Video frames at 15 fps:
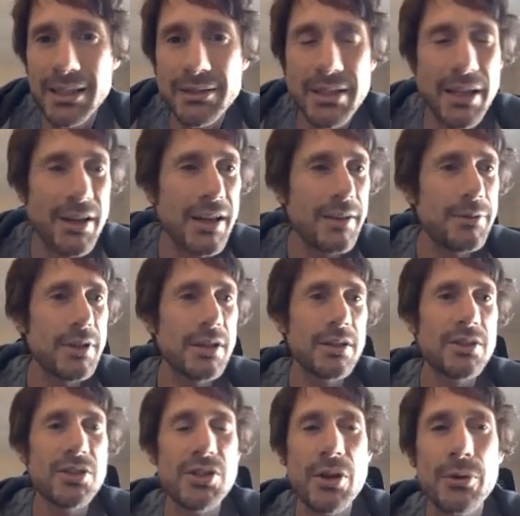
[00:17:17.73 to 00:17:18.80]
They don't have to
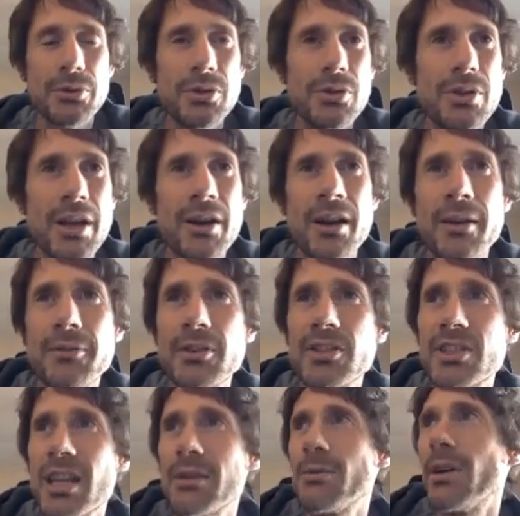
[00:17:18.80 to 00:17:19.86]
consult you. They don't have to
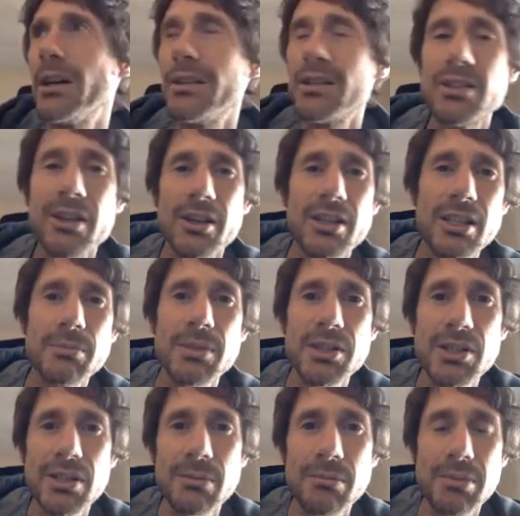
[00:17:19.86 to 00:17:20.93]
say, right, this
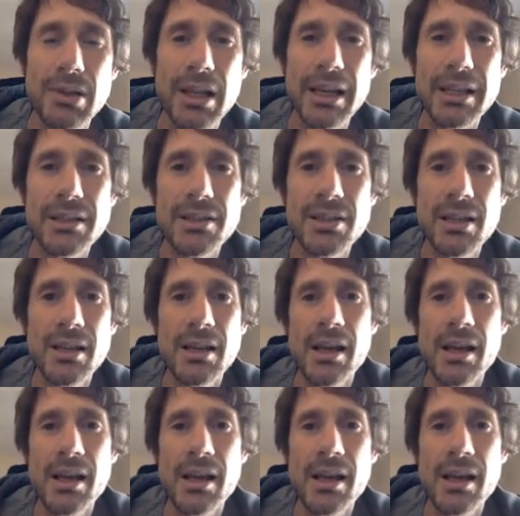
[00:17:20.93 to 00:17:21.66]
customer's complained.